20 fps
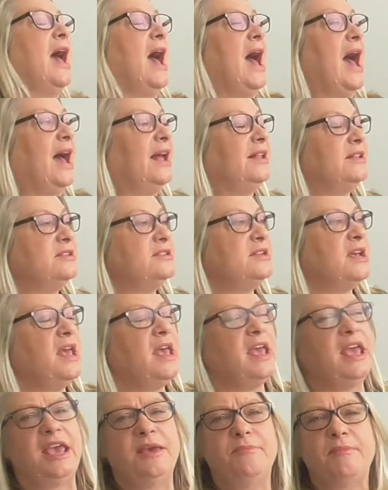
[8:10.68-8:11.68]
And
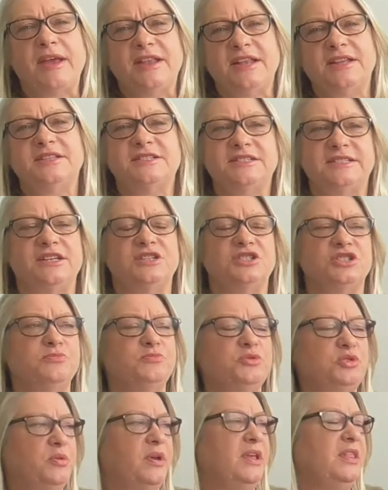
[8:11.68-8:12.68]
he made a distinction
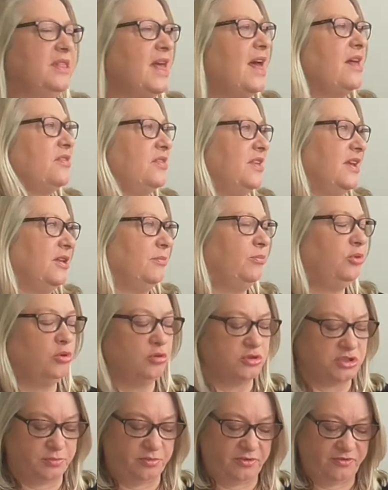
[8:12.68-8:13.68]
between that thing, a
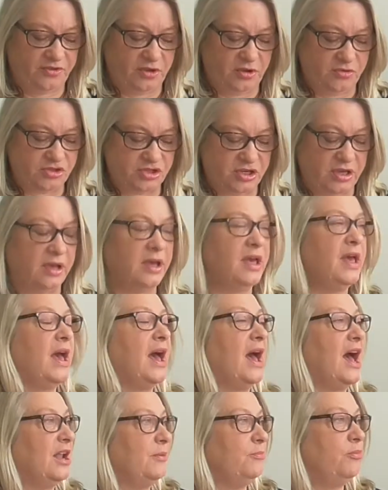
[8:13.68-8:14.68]
plausible future,
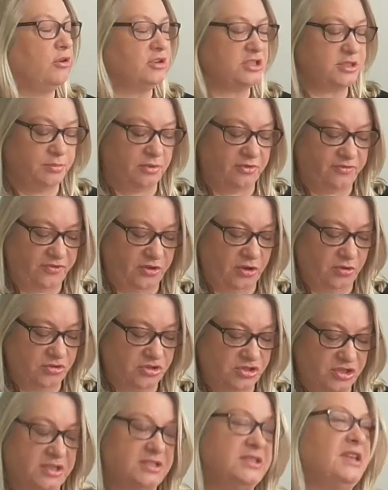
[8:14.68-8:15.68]
and possible
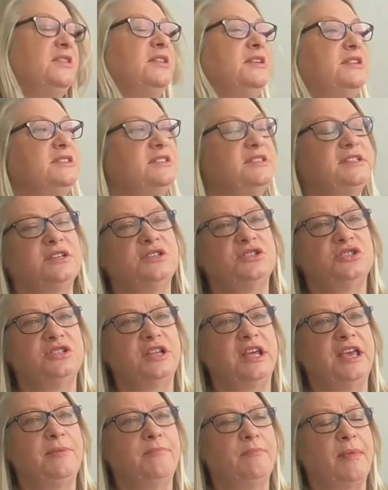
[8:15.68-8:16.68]
futures, and the
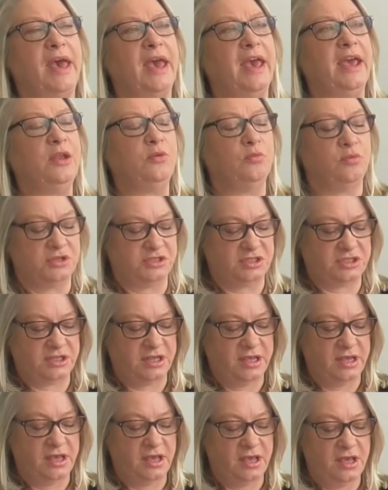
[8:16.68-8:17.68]
distinction he made was
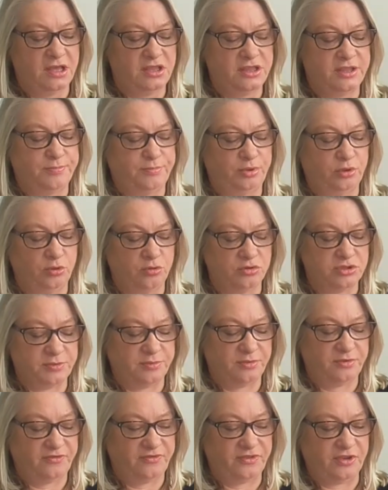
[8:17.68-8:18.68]
the
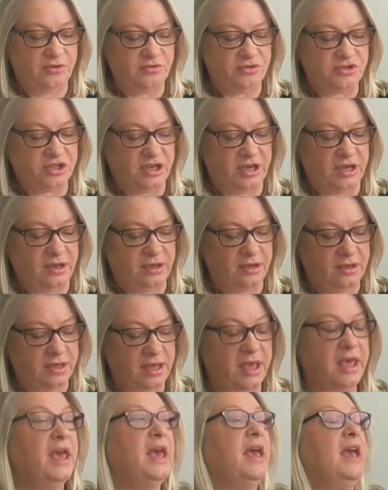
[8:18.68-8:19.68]
plausible future
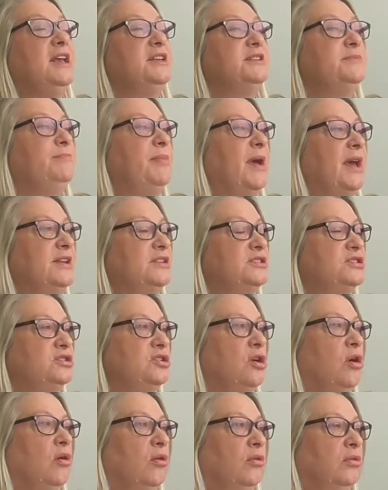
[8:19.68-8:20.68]
is based
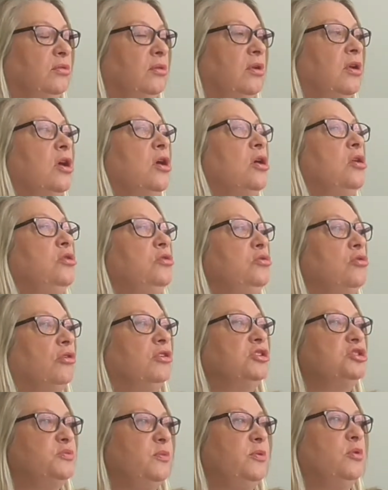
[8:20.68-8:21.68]
on
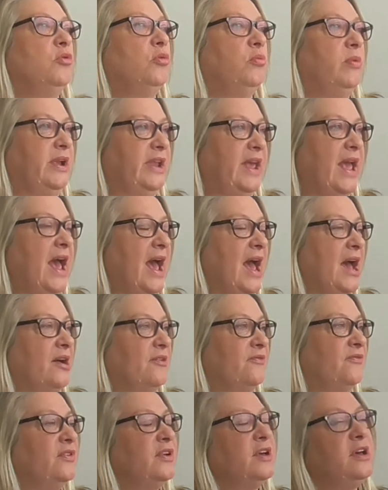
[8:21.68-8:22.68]
knowledge we already
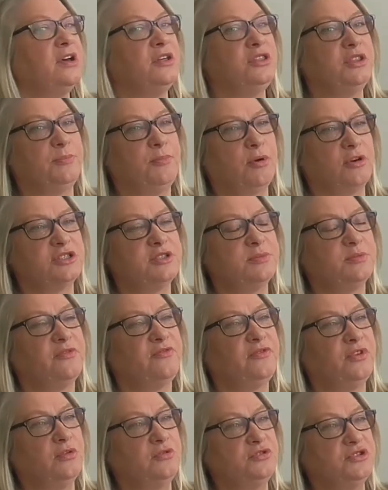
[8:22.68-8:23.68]
have. The possible
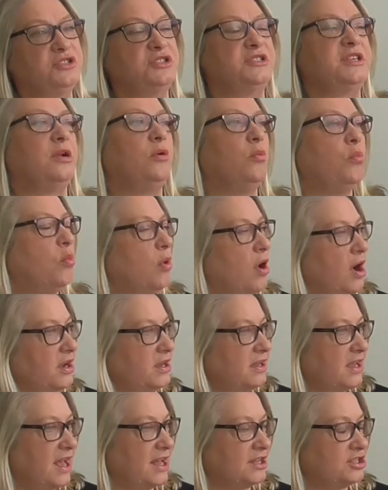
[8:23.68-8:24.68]
futures, they're a
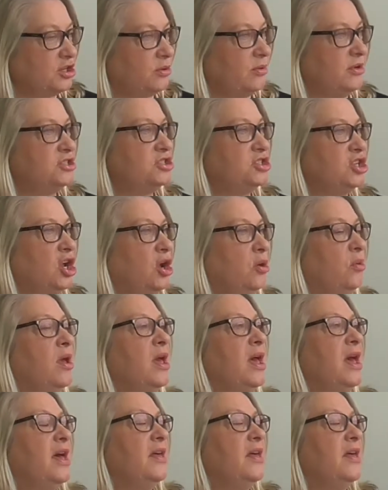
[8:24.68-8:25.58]
wider category, so